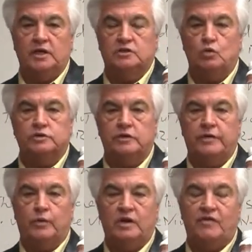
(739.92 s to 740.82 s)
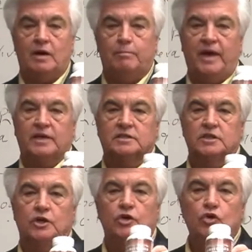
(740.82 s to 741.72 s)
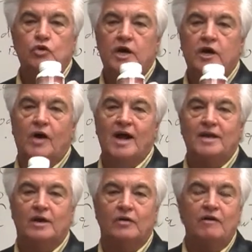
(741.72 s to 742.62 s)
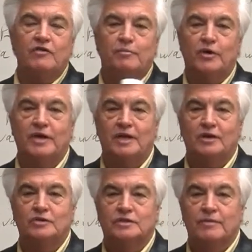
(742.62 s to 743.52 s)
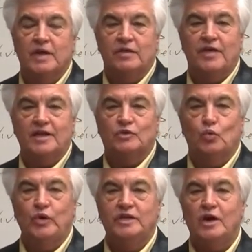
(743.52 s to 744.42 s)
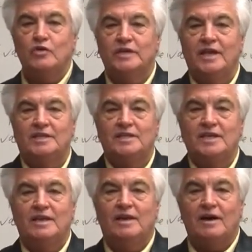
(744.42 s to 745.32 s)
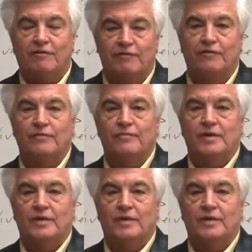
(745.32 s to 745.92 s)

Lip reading: is also in one of our packs. You know, I know, everybody knows that we don't get enough